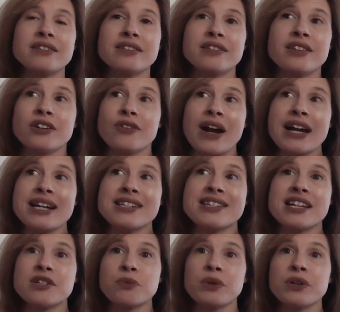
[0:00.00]
the granny
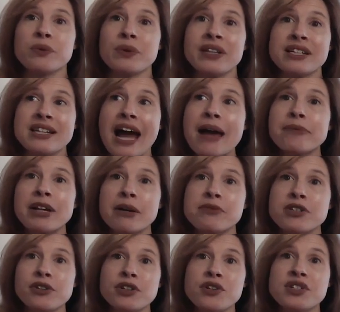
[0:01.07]
says, Well, when the time
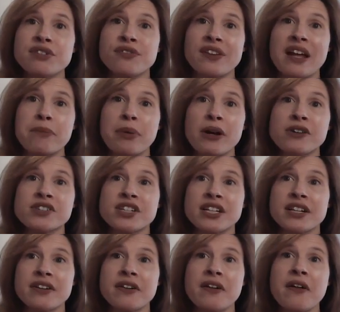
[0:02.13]
comes, you'll use it for that
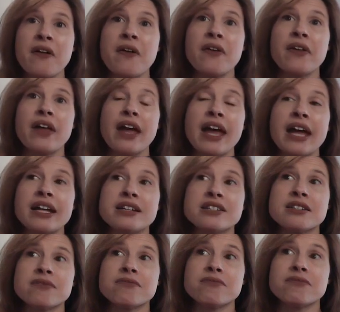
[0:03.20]
person.
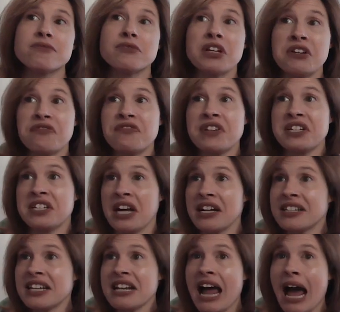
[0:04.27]
And if it
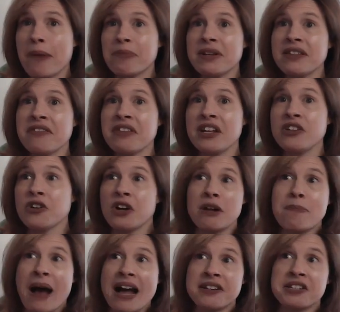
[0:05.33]
doesn't happen, then you're going
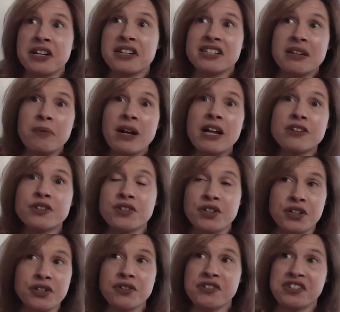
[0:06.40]
to pass it on to someone else who's
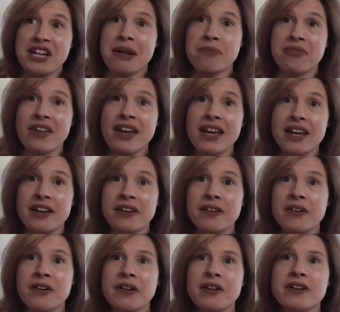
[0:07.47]
going to do the same thing.
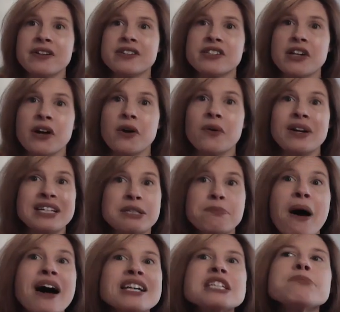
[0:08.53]
So, it's
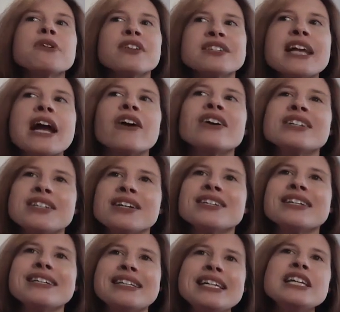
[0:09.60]
possible this era
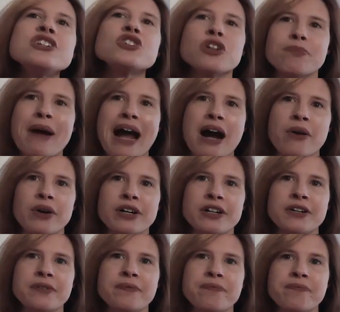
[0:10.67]
doesn't need your
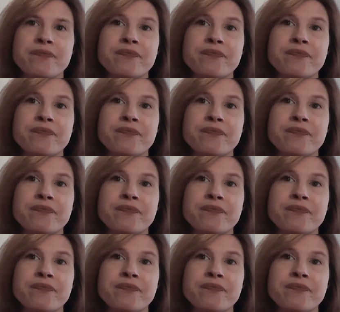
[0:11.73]
power,